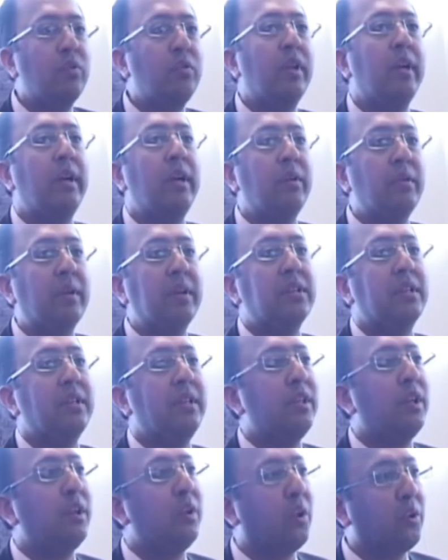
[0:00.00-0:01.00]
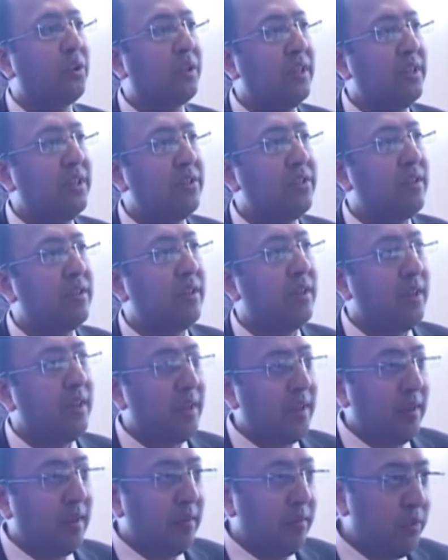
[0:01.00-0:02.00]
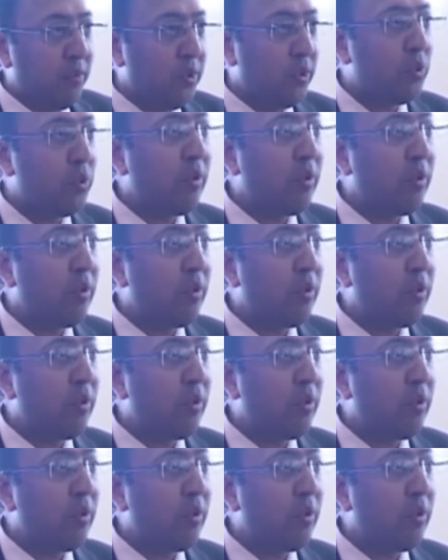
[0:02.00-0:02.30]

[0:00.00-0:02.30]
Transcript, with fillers: to their education in the northeast. Due